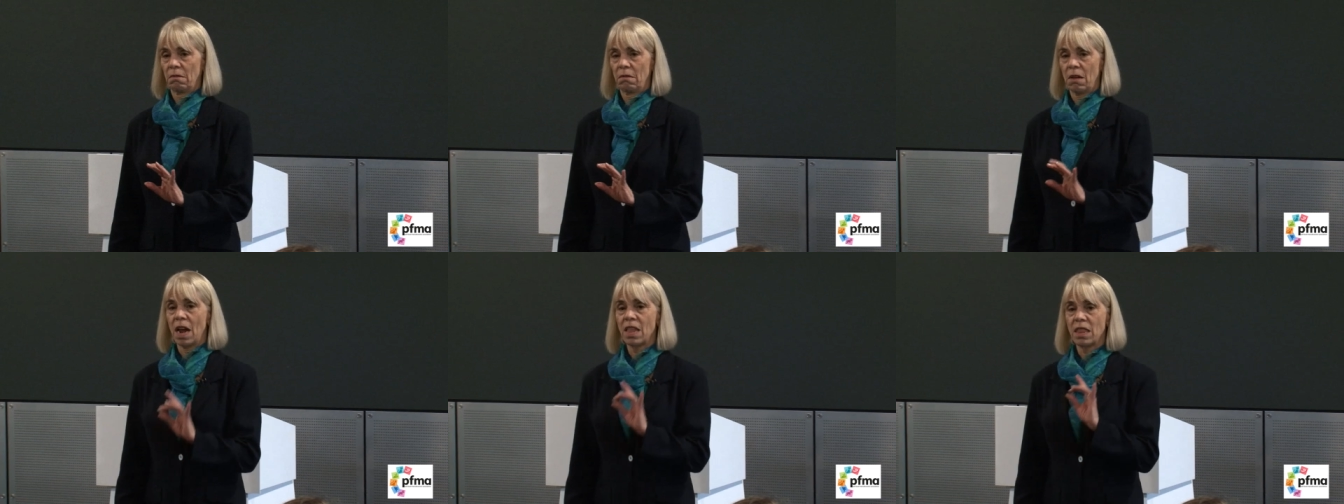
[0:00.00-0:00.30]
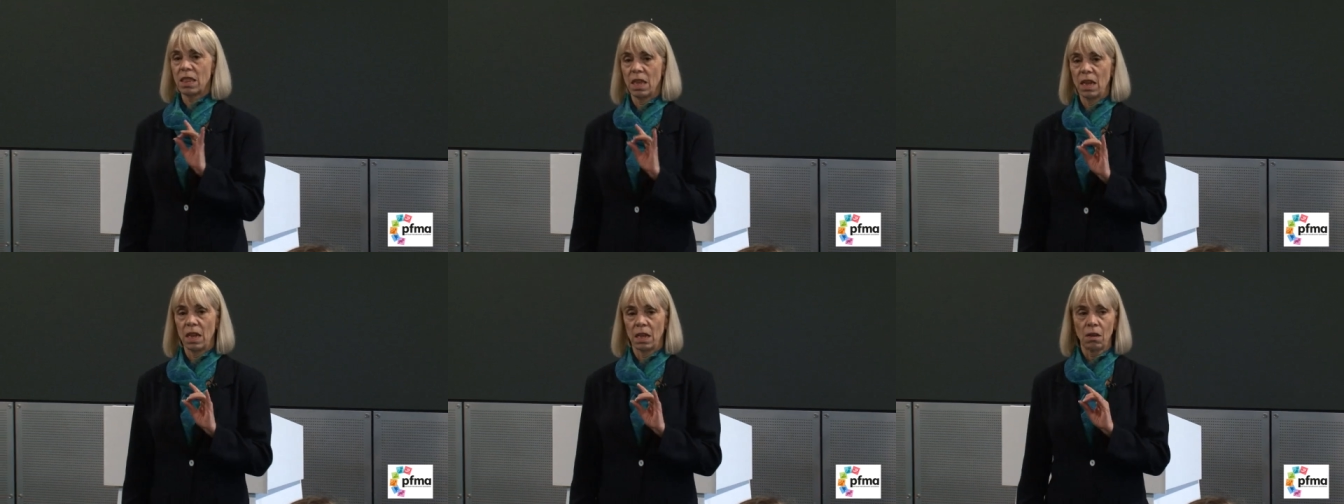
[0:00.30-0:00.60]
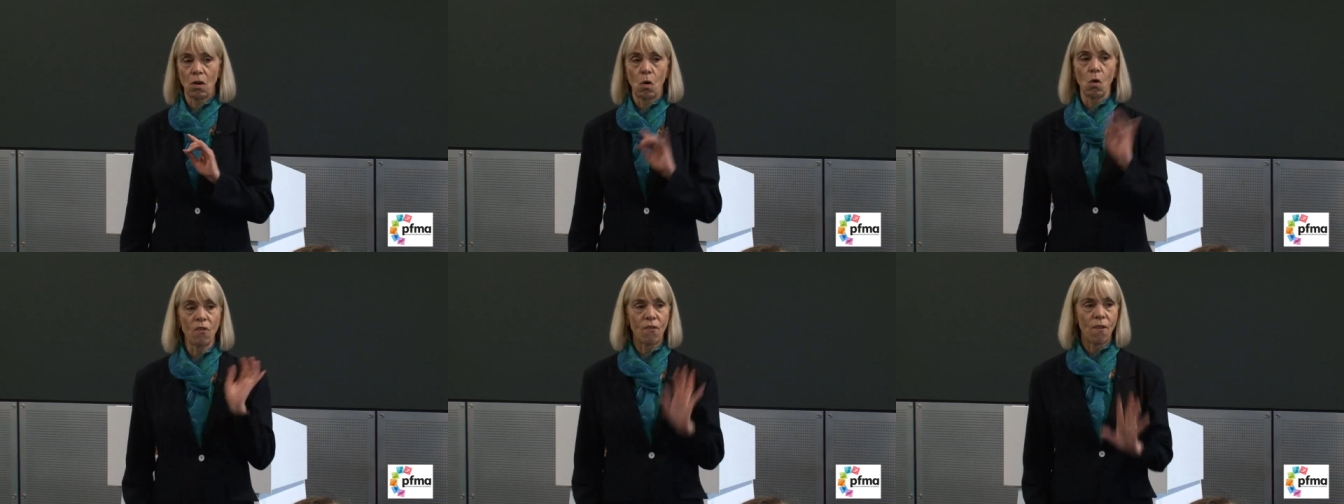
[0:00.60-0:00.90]
I
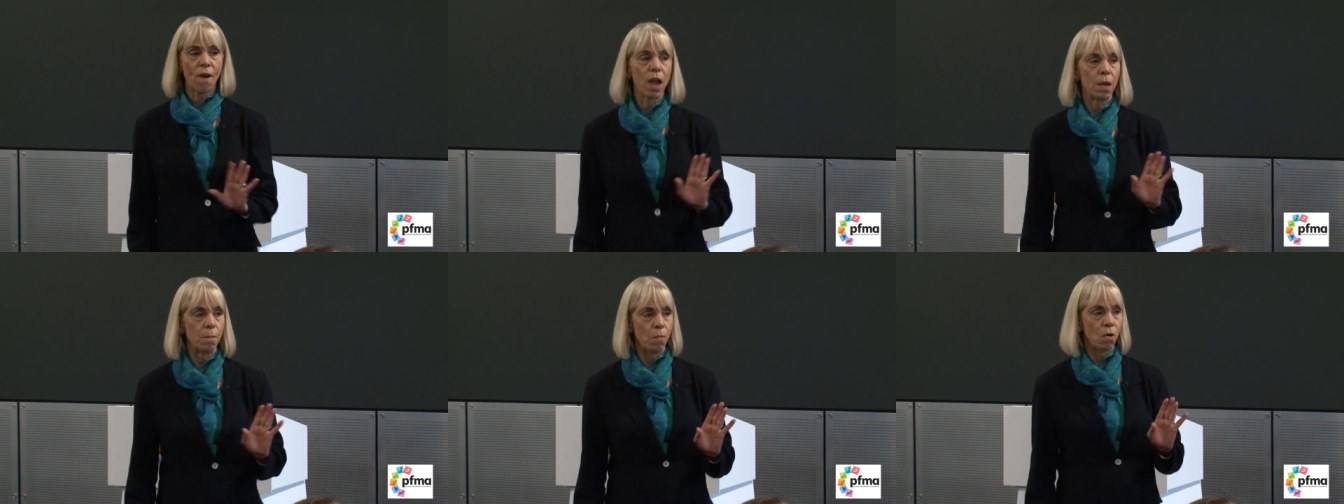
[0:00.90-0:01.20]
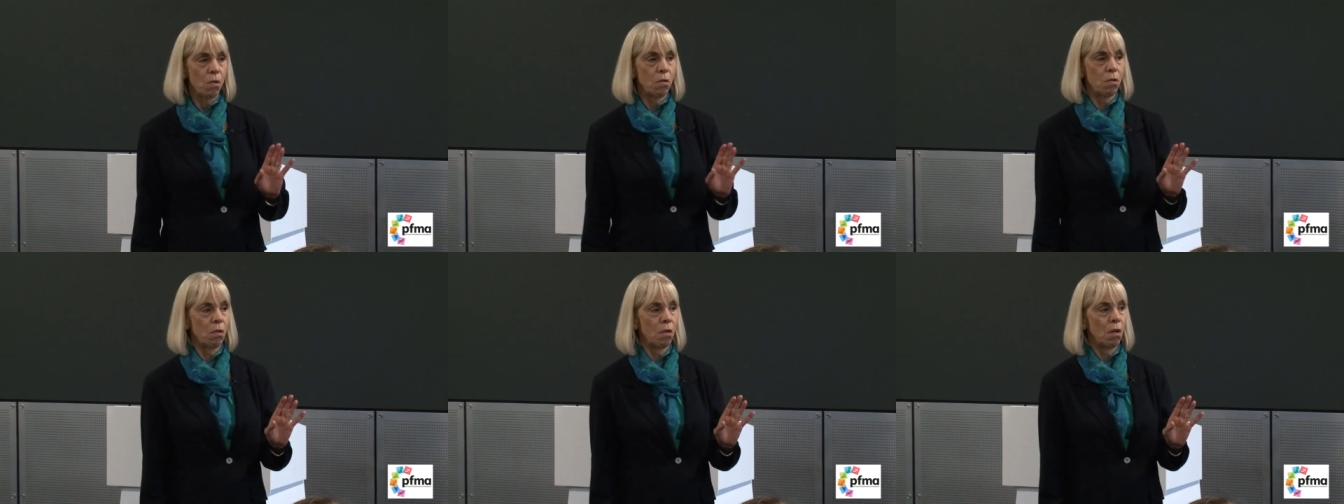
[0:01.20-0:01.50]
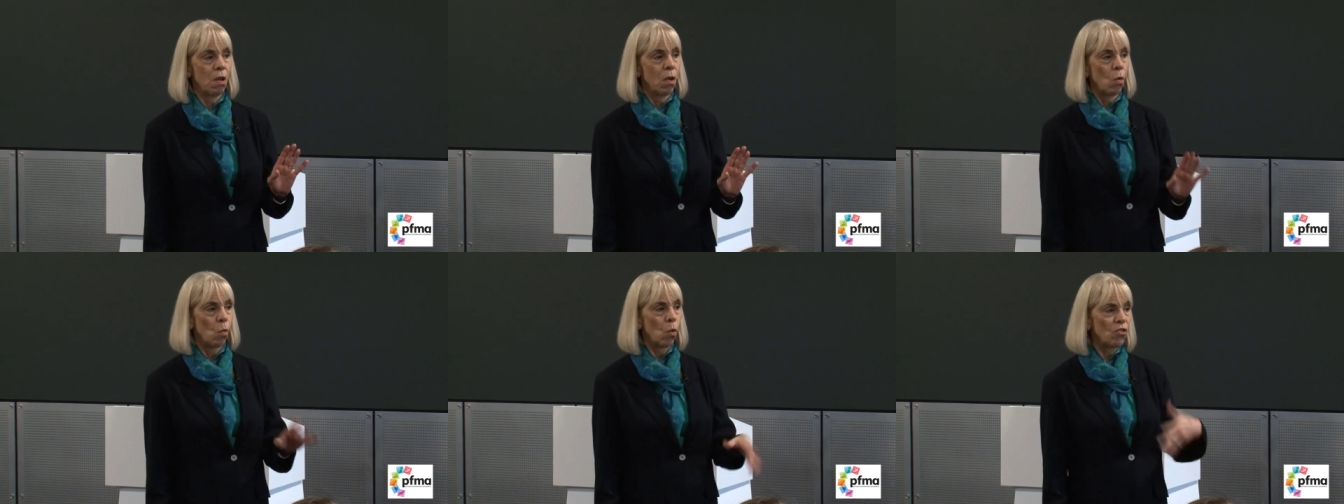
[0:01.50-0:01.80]
think, or fiber,
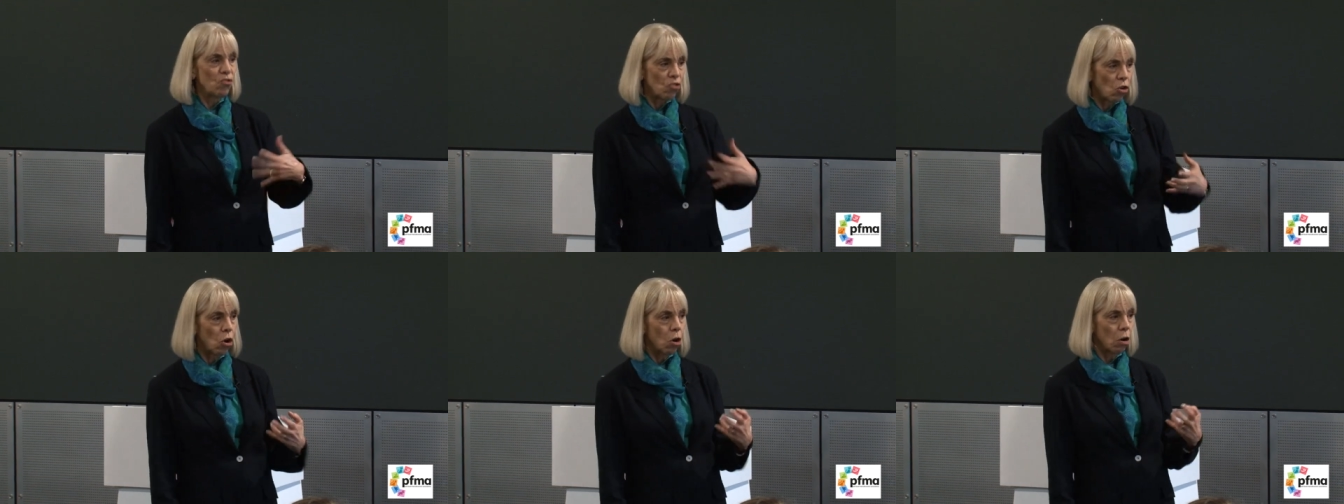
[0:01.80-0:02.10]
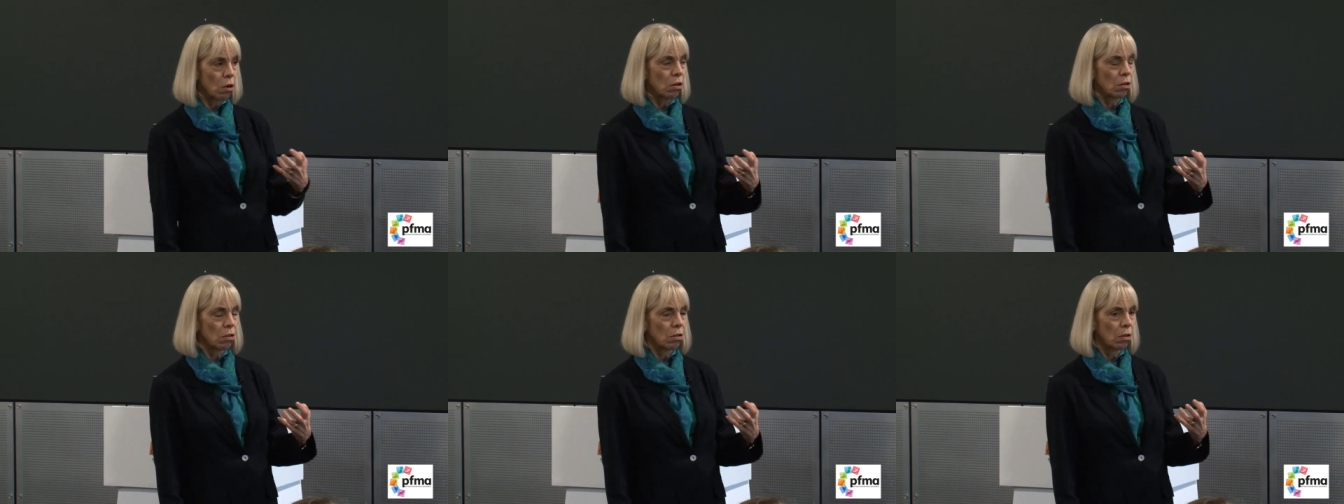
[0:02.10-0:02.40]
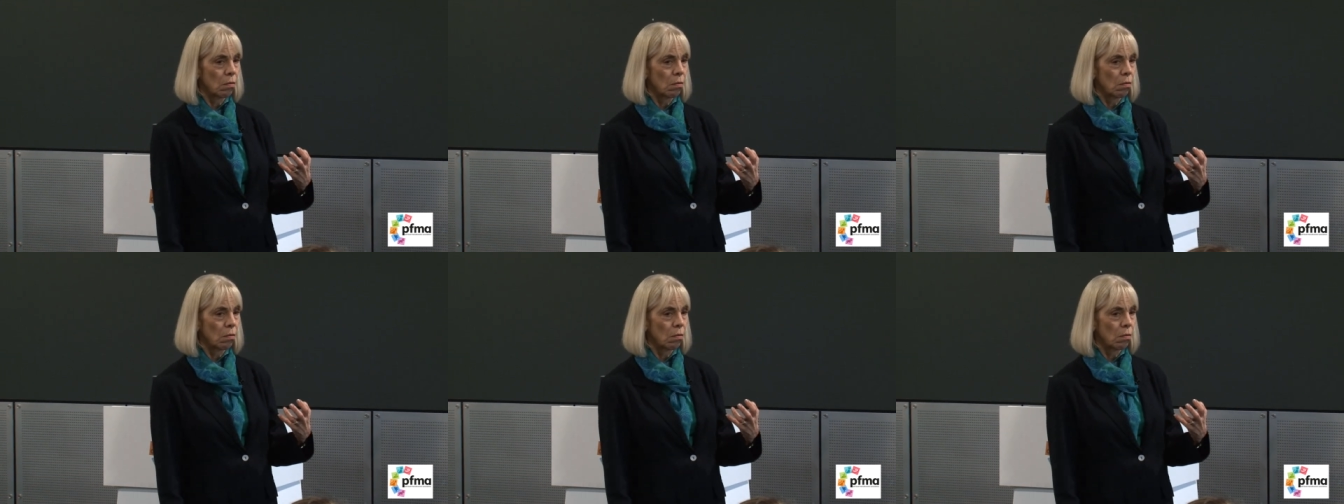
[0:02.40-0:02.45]
which are